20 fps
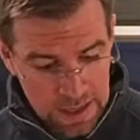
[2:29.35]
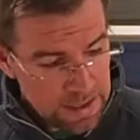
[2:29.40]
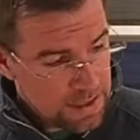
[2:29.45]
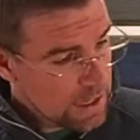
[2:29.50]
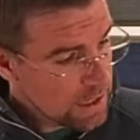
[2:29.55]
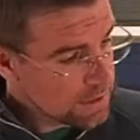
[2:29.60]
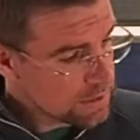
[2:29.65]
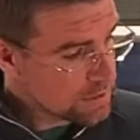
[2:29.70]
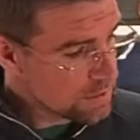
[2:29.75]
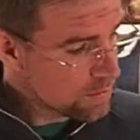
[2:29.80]

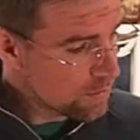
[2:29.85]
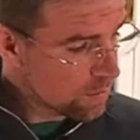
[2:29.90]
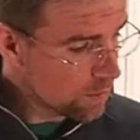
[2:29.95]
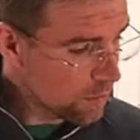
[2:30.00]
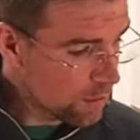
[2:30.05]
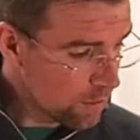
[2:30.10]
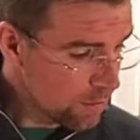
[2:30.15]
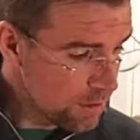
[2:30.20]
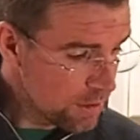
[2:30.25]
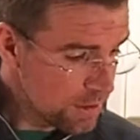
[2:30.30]
Next,
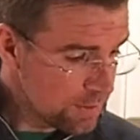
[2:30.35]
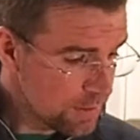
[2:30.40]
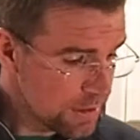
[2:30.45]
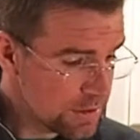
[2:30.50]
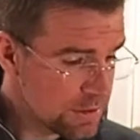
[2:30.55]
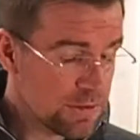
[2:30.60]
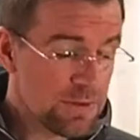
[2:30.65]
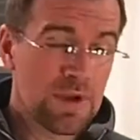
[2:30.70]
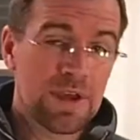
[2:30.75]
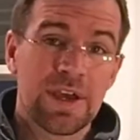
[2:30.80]
we're going to be
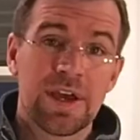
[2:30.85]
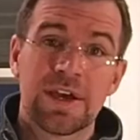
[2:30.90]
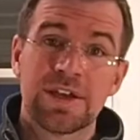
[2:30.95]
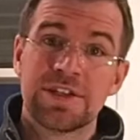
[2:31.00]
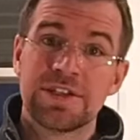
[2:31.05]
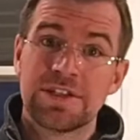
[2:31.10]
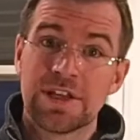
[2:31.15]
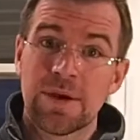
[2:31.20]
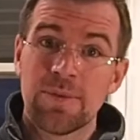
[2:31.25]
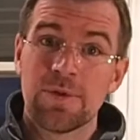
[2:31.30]
doing a
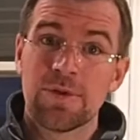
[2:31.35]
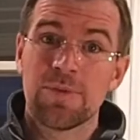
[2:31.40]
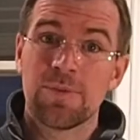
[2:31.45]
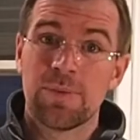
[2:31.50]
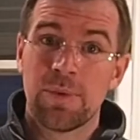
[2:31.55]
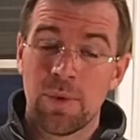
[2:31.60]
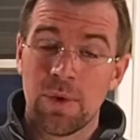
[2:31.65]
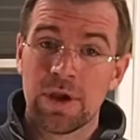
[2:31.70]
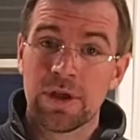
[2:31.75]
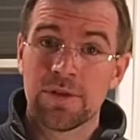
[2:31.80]
double
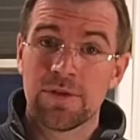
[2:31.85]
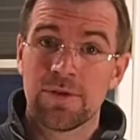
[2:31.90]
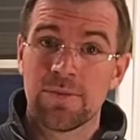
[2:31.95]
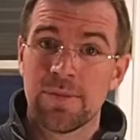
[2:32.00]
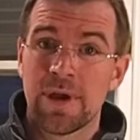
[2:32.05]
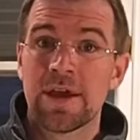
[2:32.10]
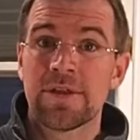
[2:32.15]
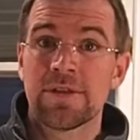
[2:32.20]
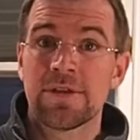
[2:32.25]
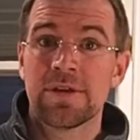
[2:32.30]
boiler
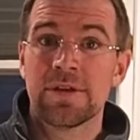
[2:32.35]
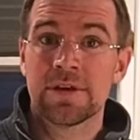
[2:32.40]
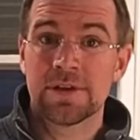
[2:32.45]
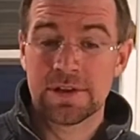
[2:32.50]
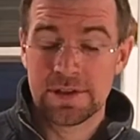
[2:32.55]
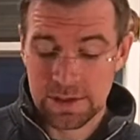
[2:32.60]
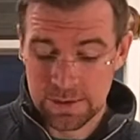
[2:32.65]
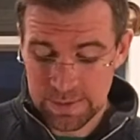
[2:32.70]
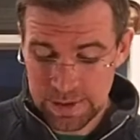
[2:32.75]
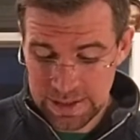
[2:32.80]
method a
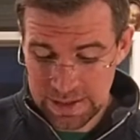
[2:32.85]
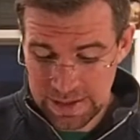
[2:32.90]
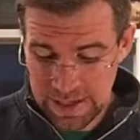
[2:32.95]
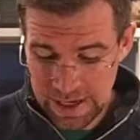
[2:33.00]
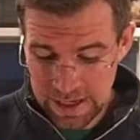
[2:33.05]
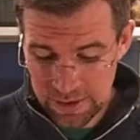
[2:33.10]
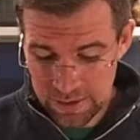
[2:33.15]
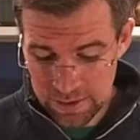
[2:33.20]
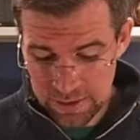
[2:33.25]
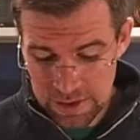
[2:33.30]
little bit
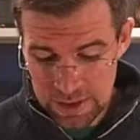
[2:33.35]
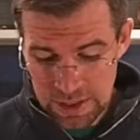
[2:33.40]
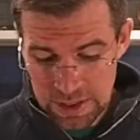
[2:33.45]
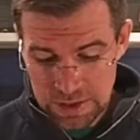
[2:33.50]
later.